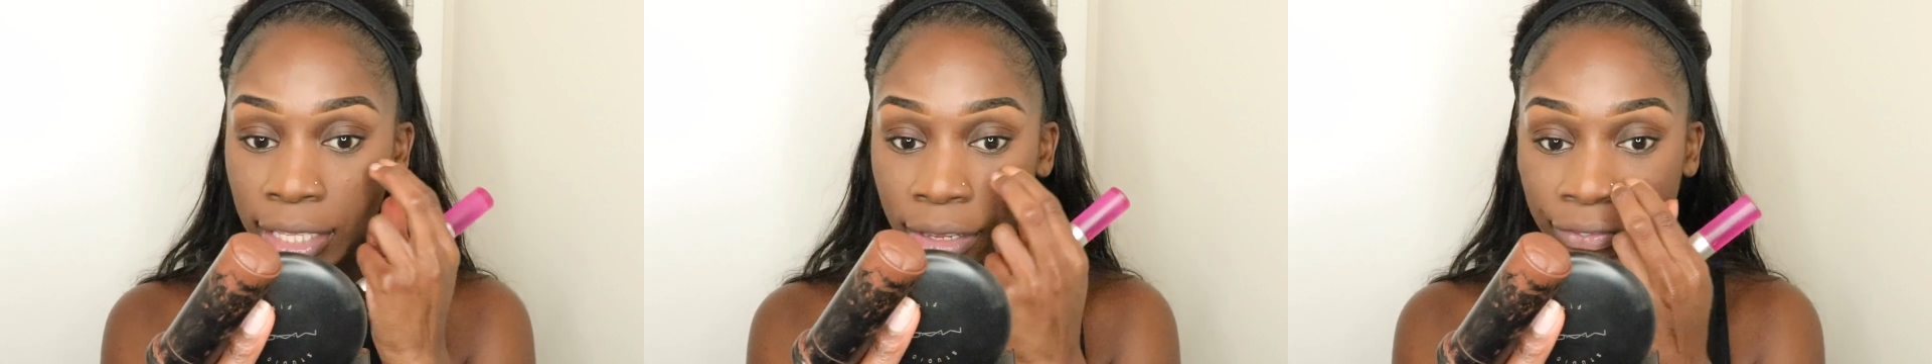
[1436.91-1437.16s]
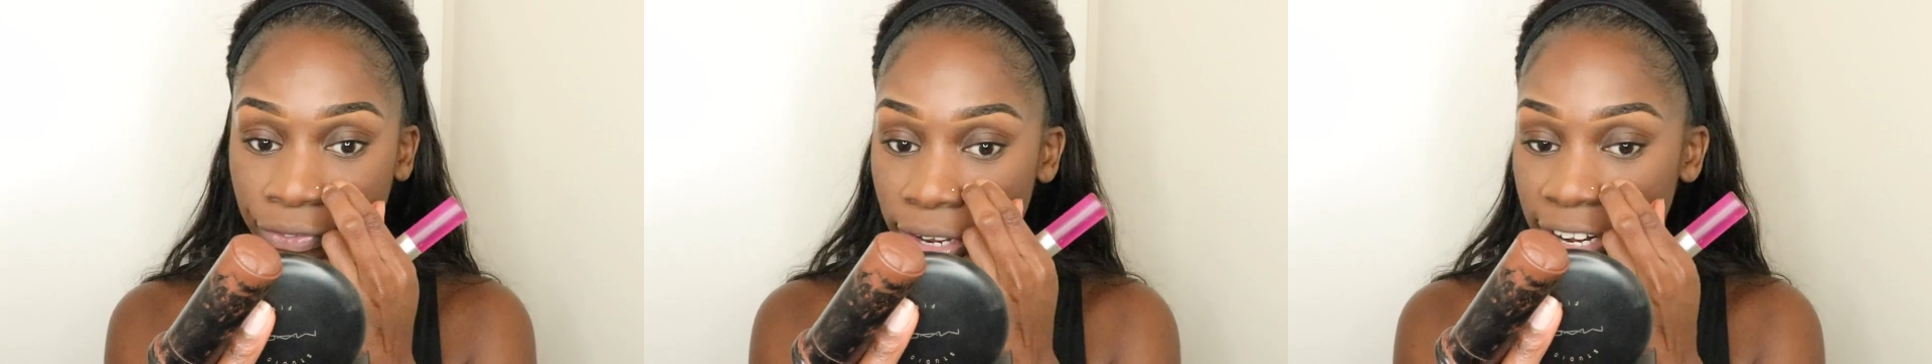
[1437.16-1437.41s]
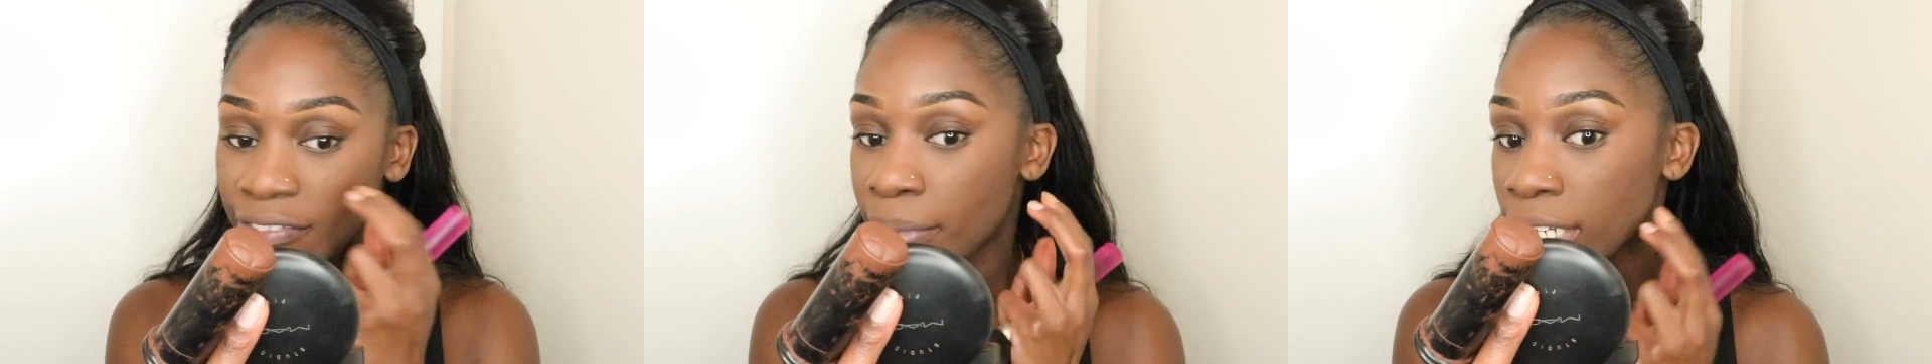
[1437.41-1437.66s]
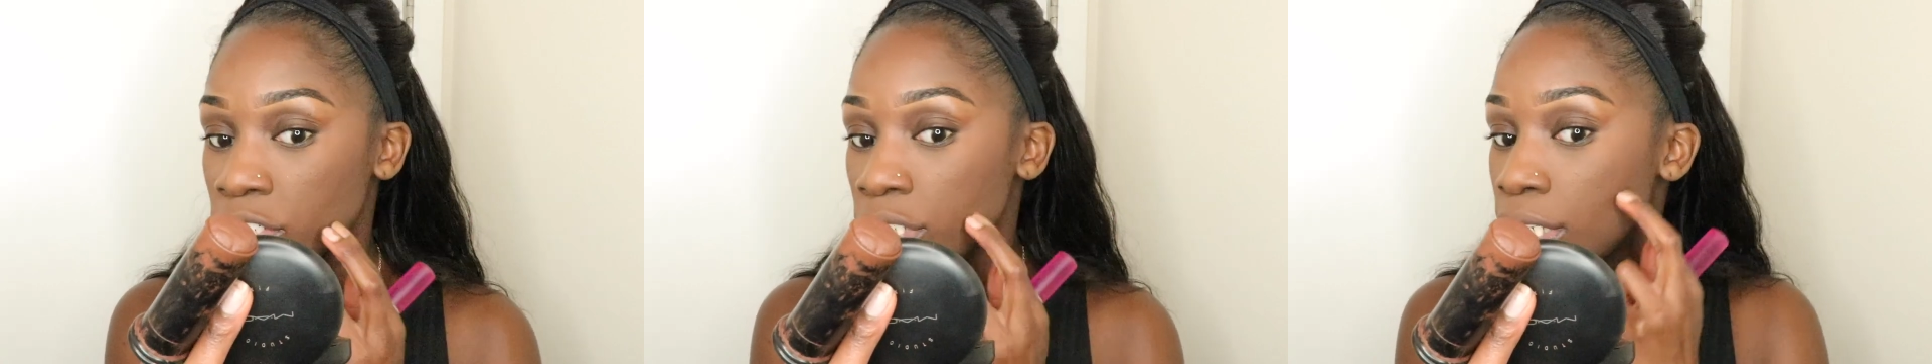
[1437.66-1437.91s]
in the front of
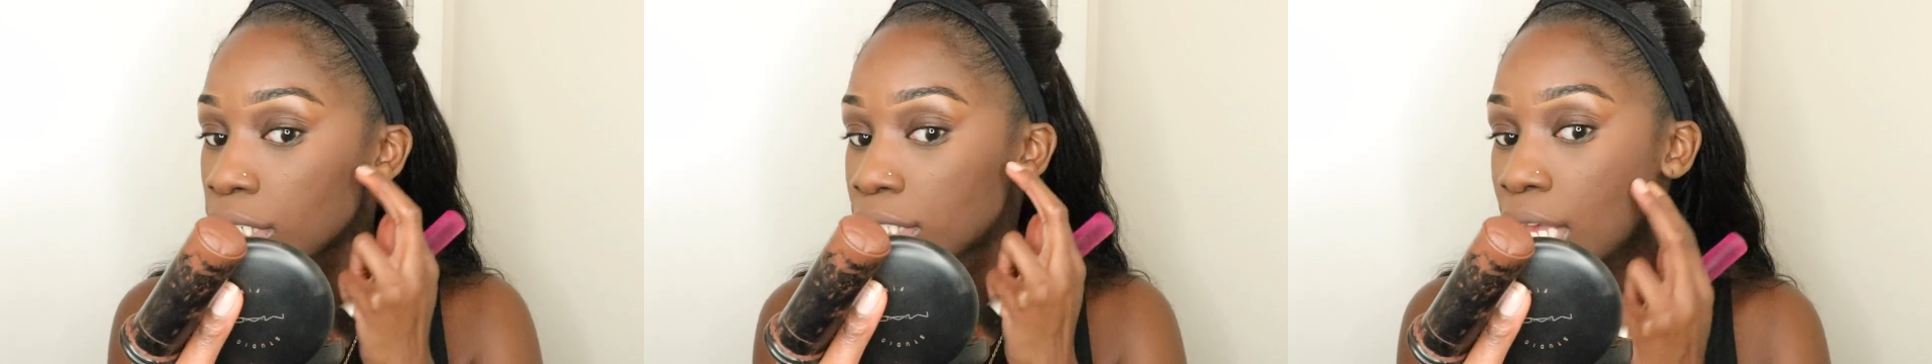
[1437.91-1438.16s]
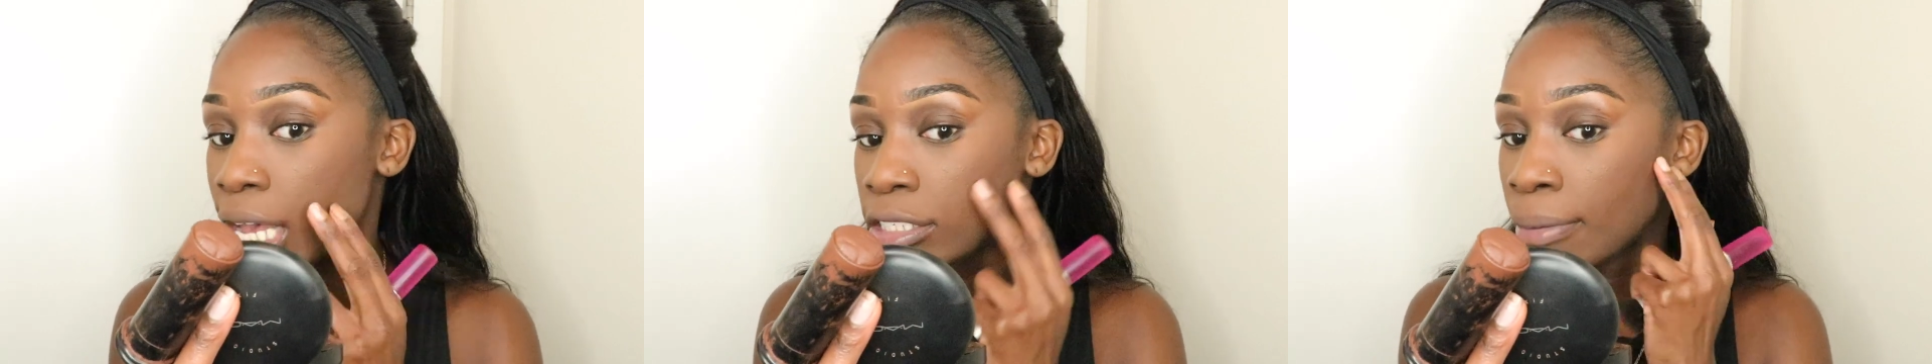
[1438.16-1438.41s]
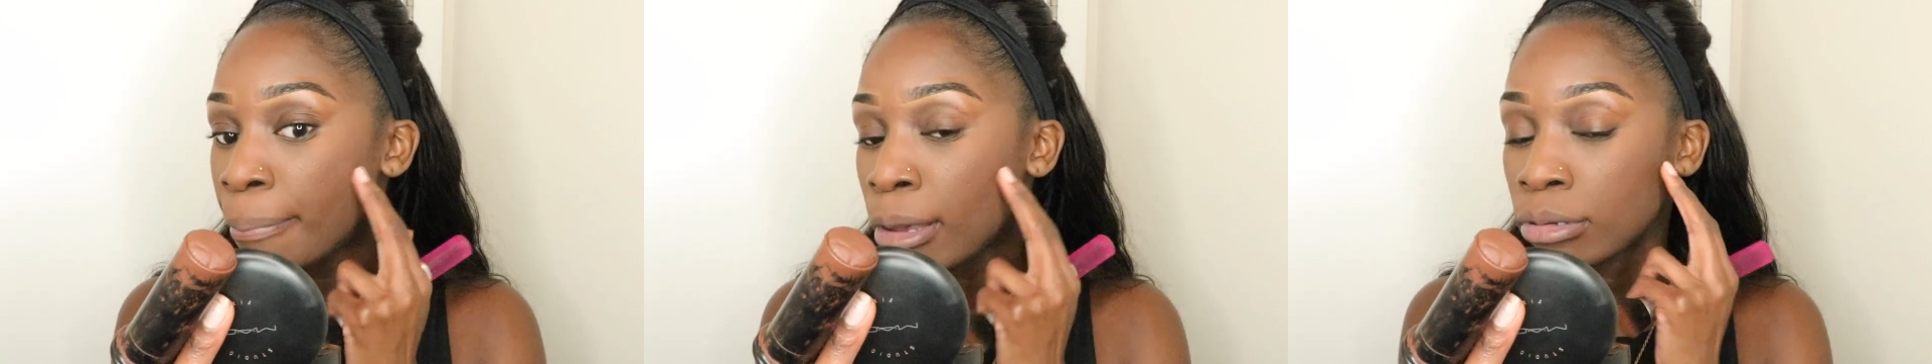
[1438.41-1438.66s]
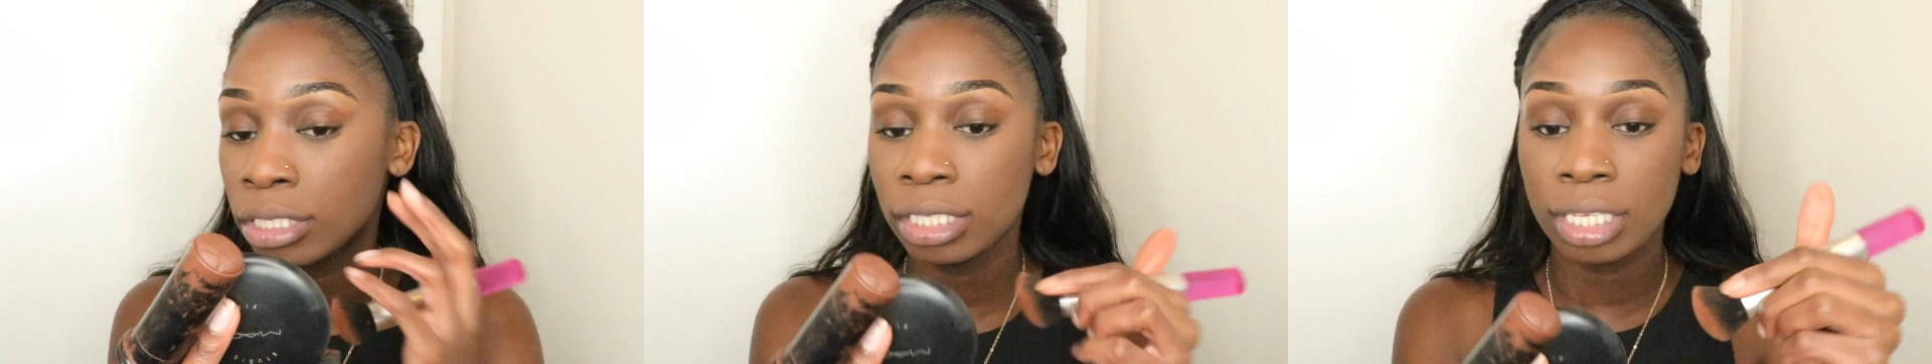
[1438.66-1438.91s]
my cheeks as
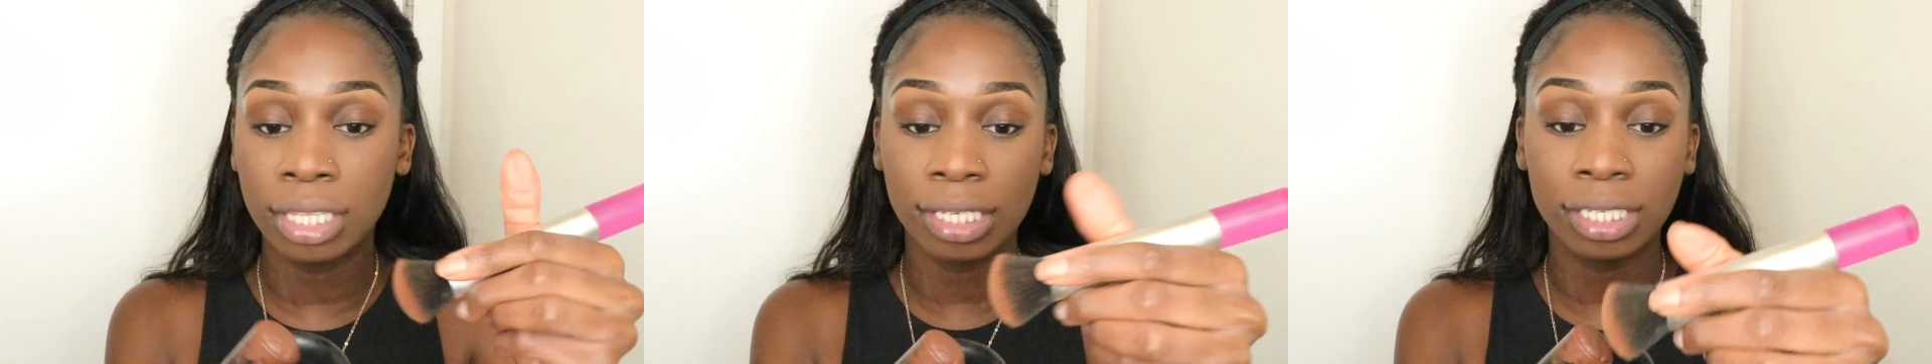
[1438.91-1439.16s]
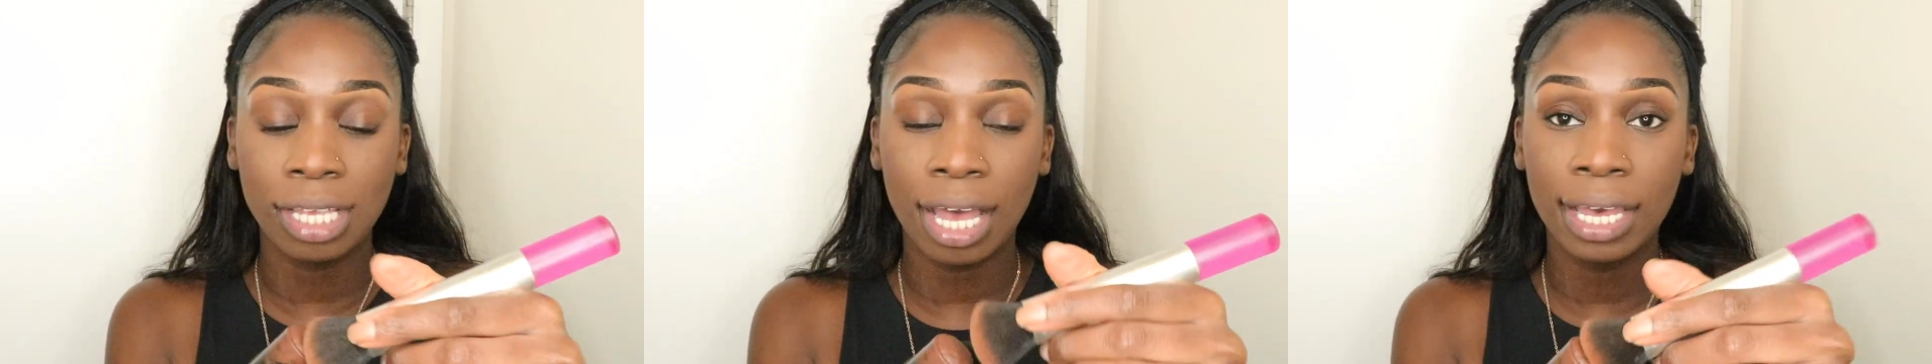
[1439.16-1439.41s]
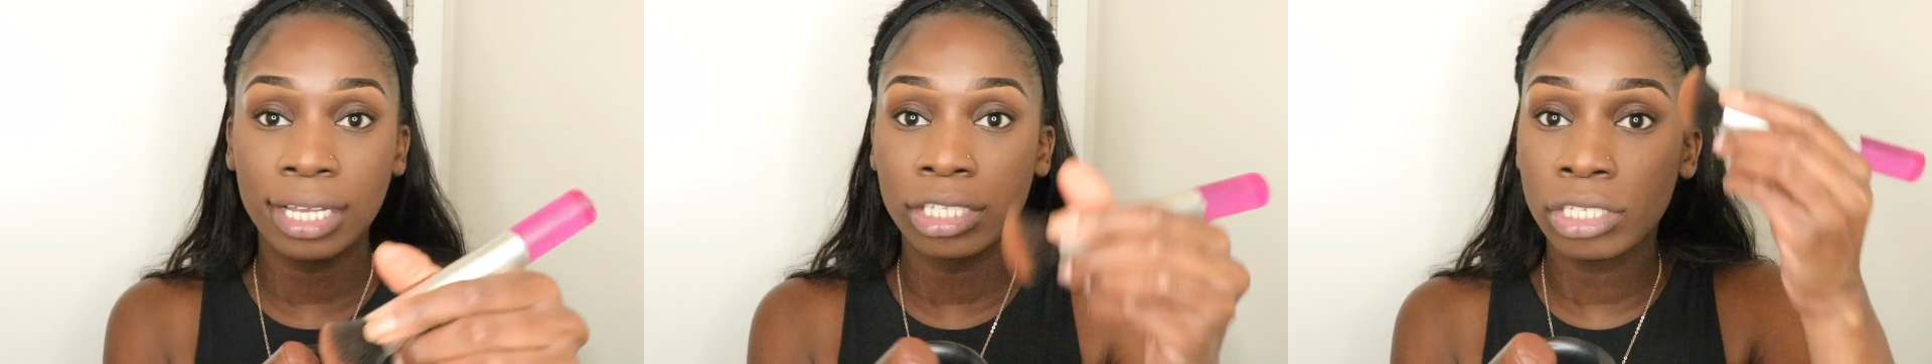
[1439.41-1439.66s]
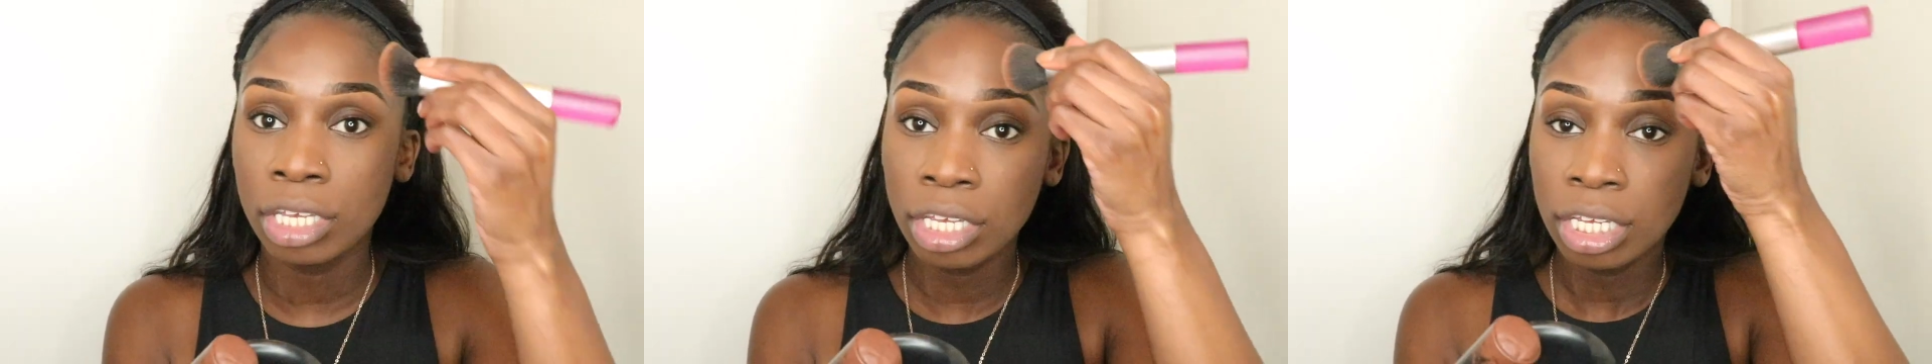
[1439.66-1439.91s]
opposed to the
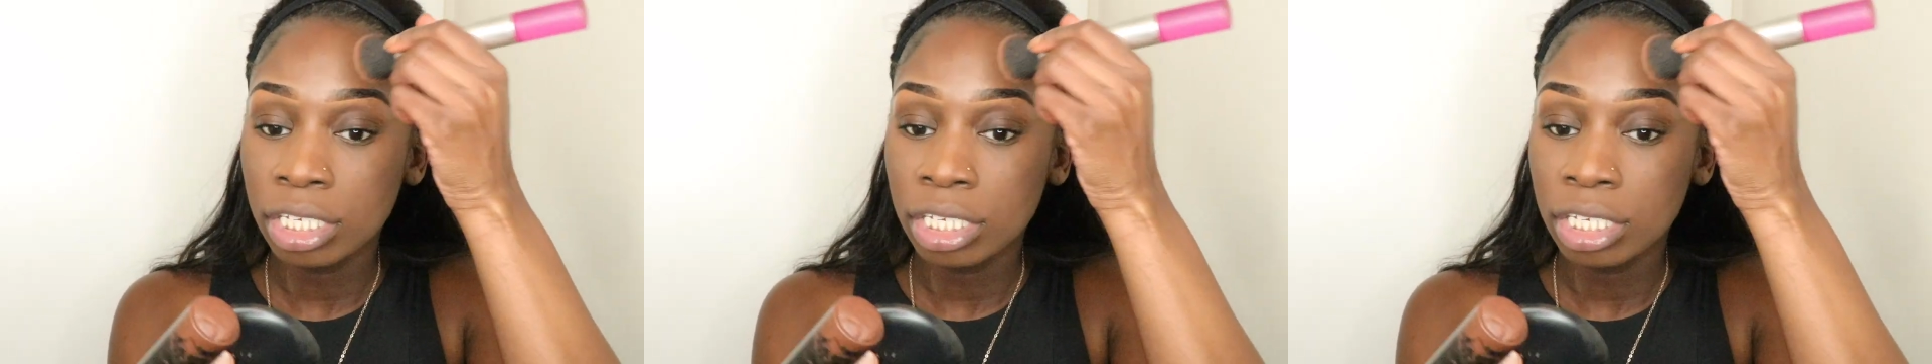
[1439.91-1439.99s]
sides.